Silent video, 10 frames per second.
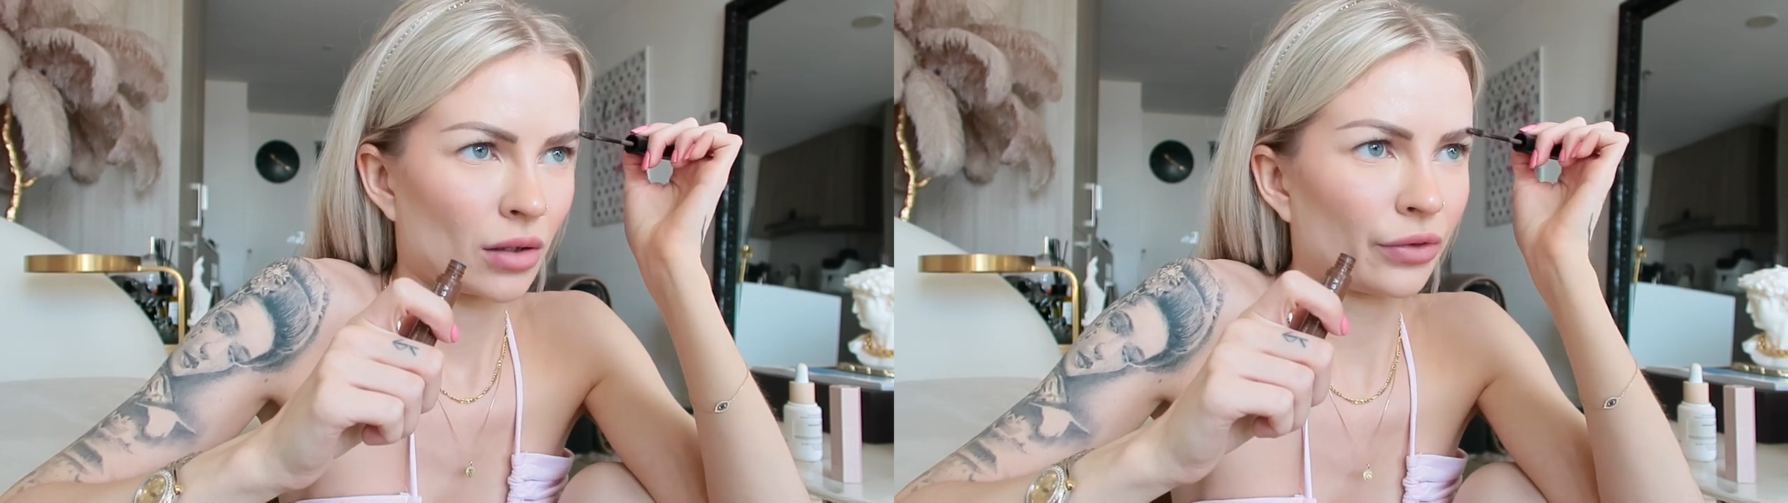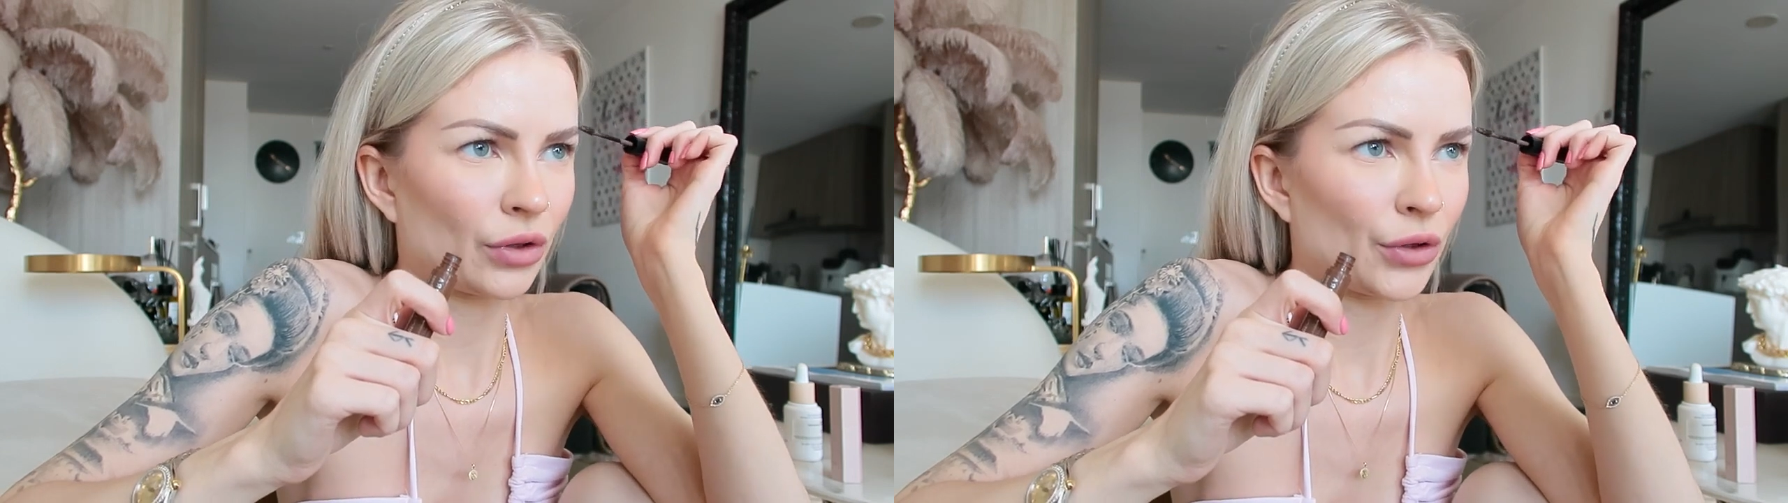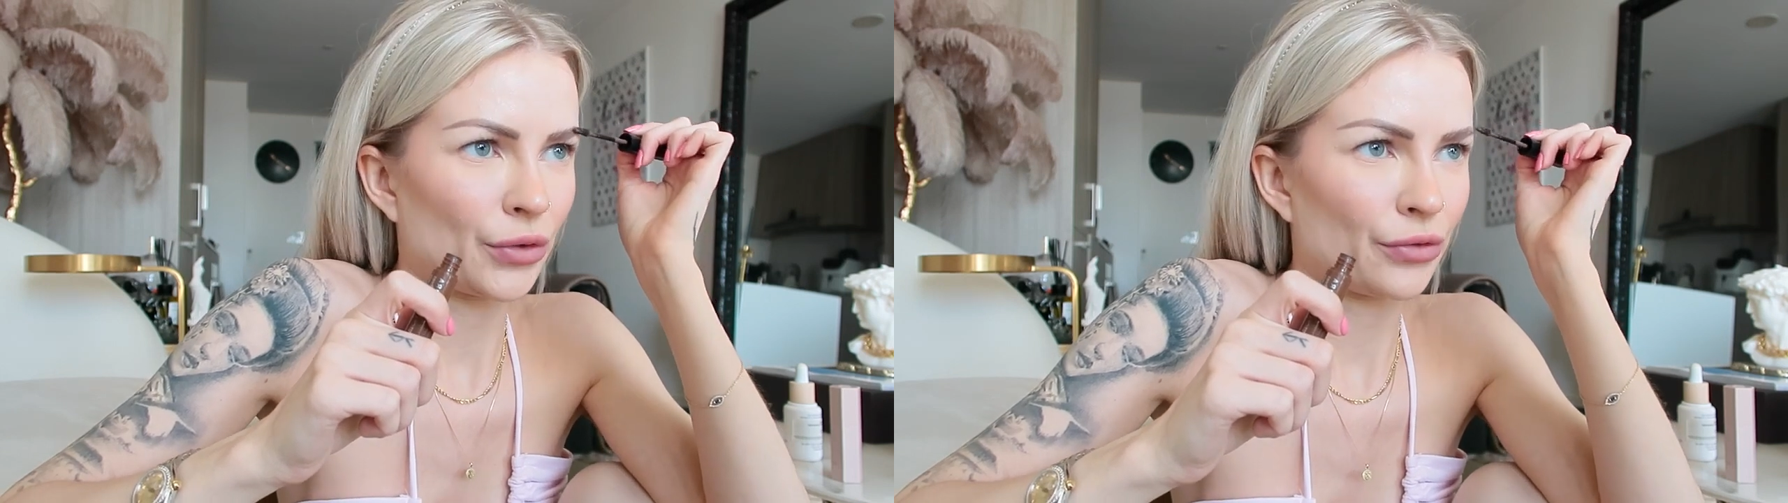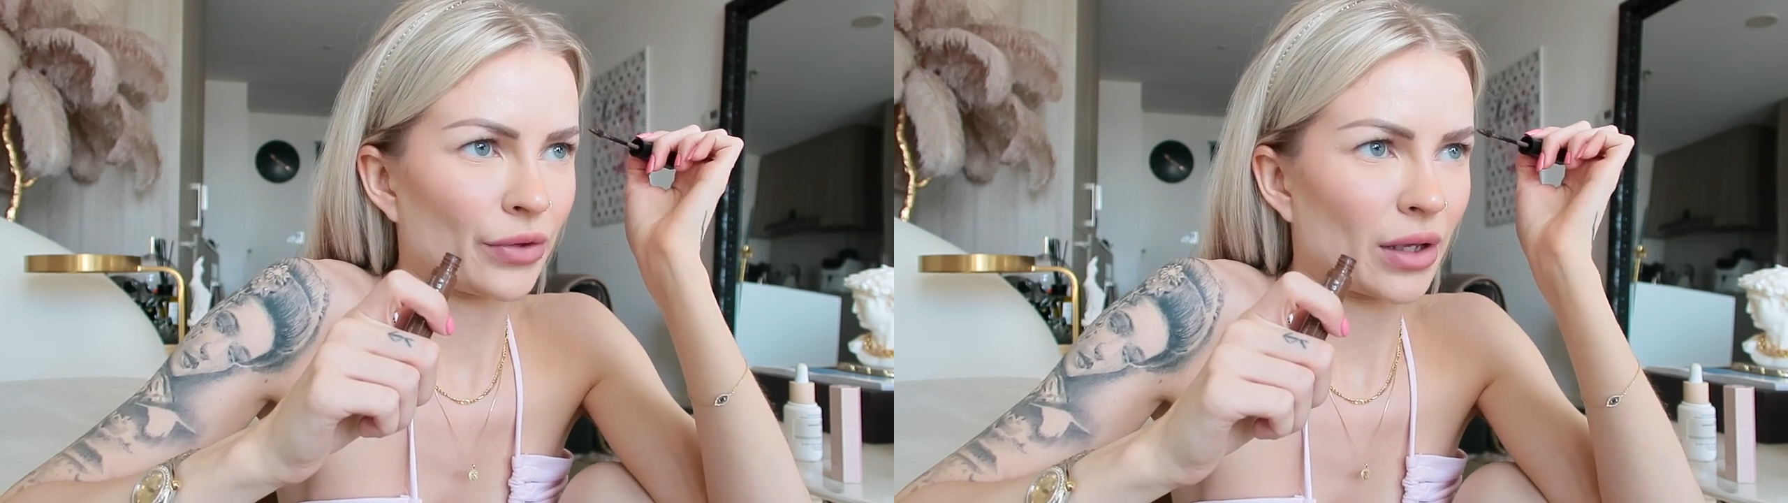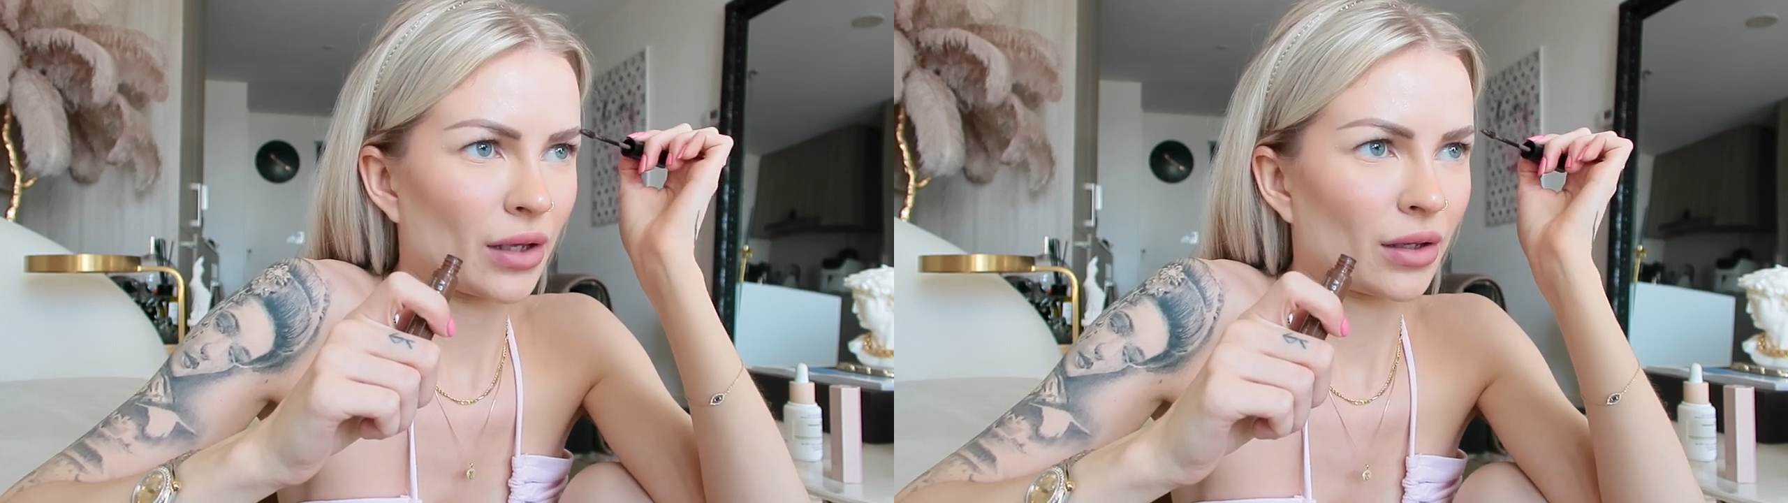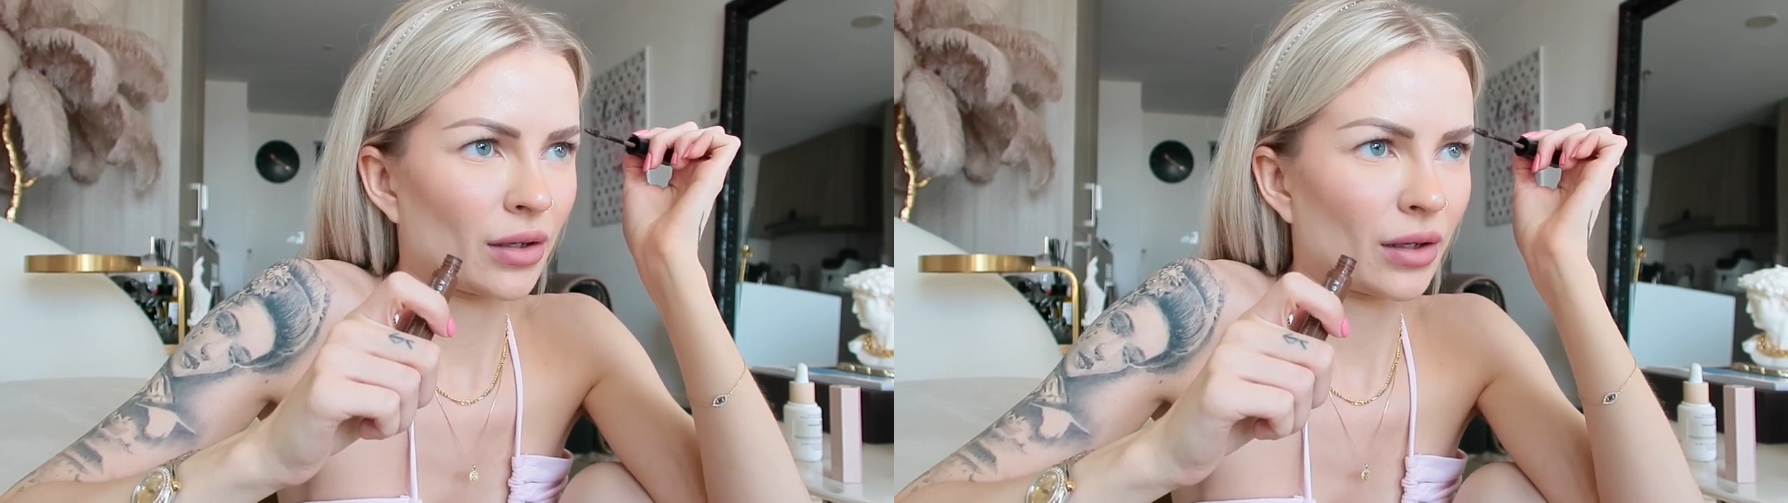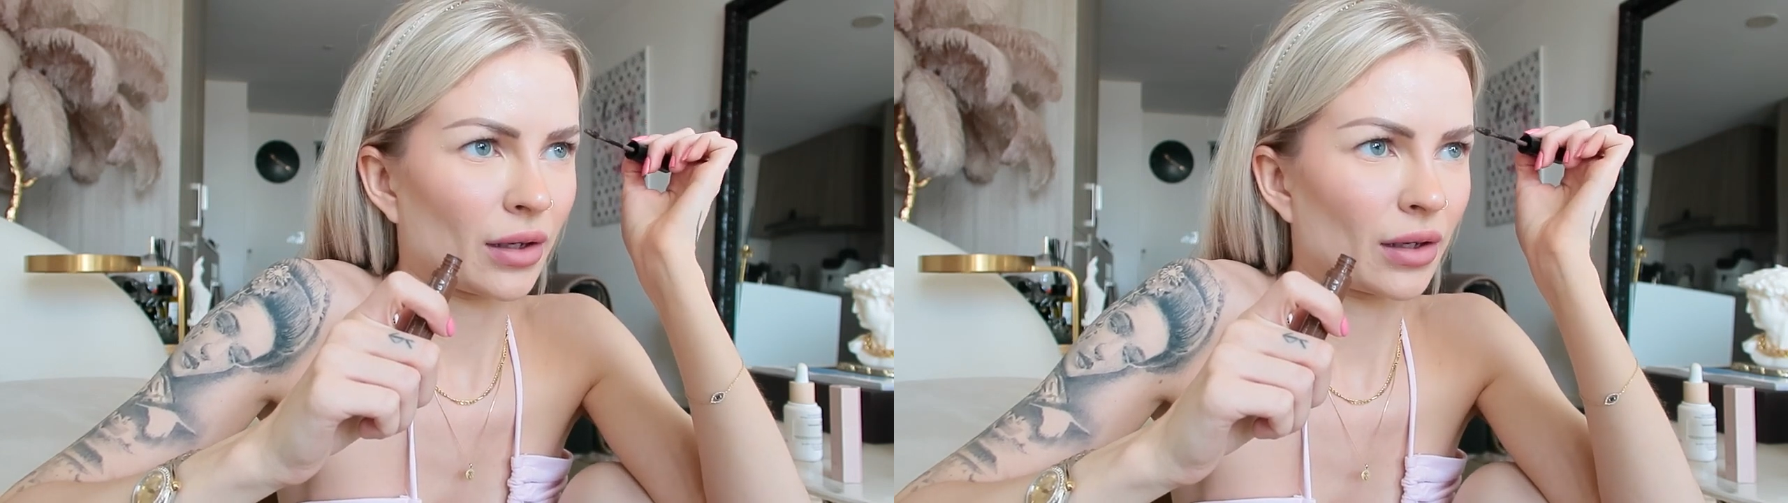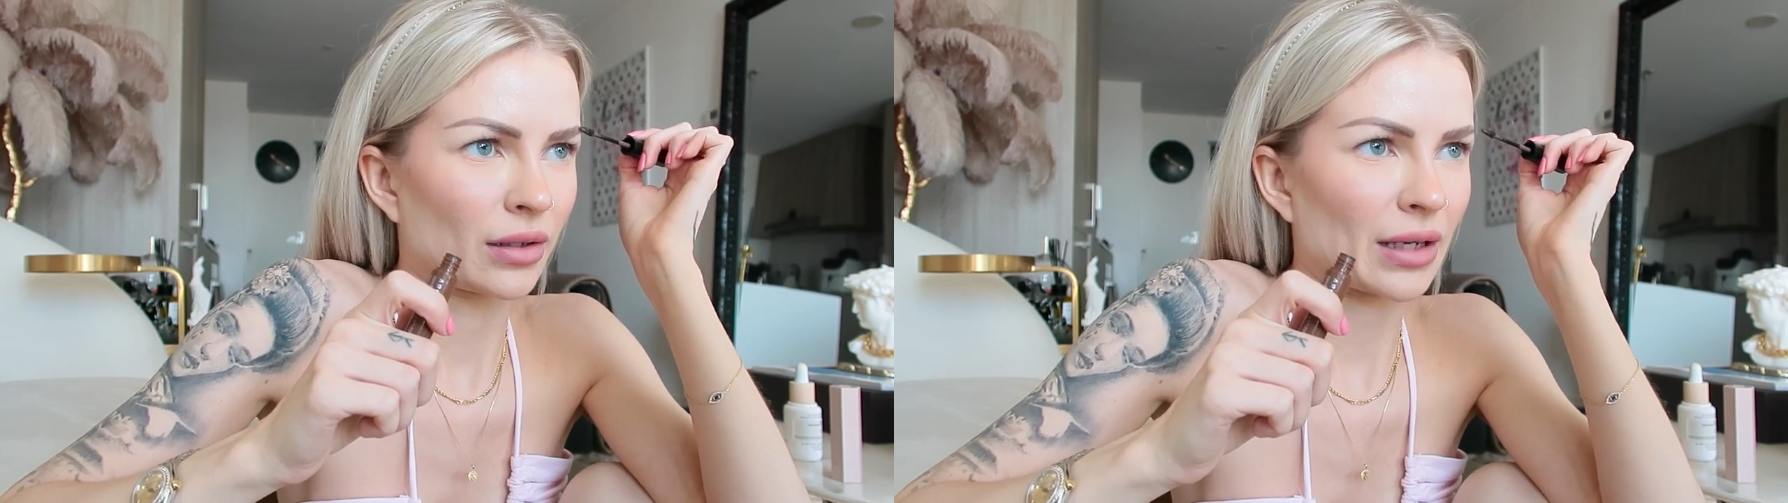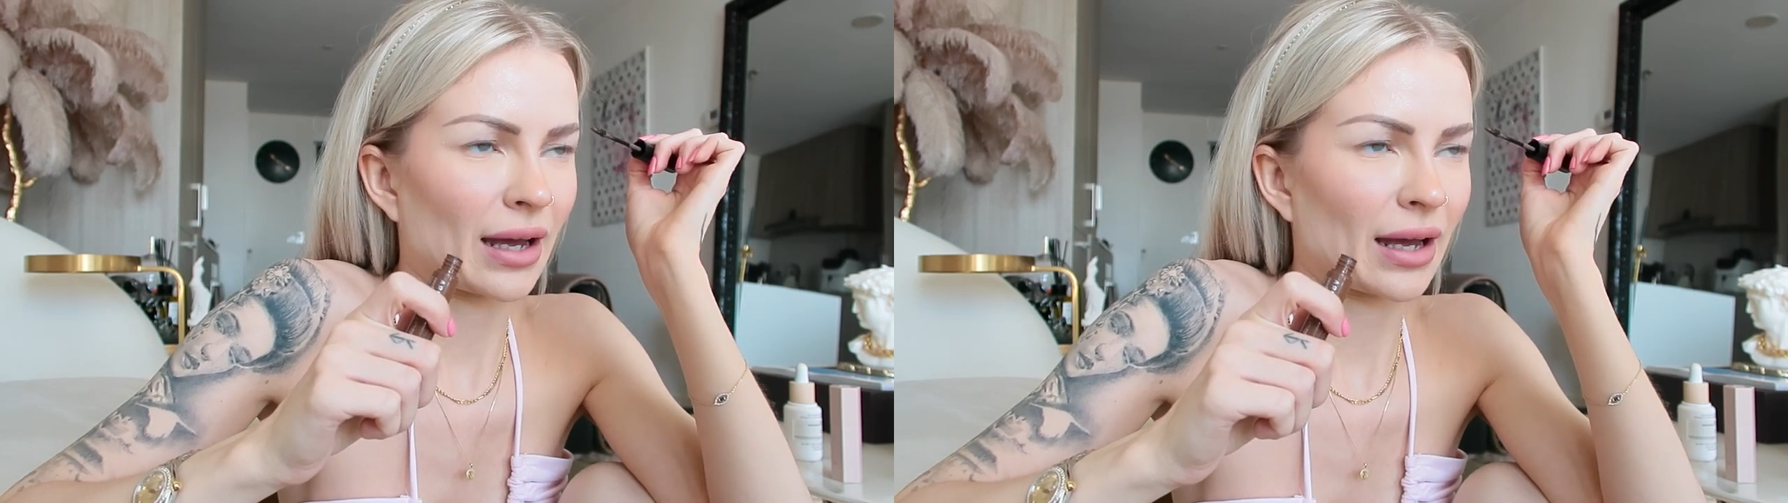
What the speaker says: floofy and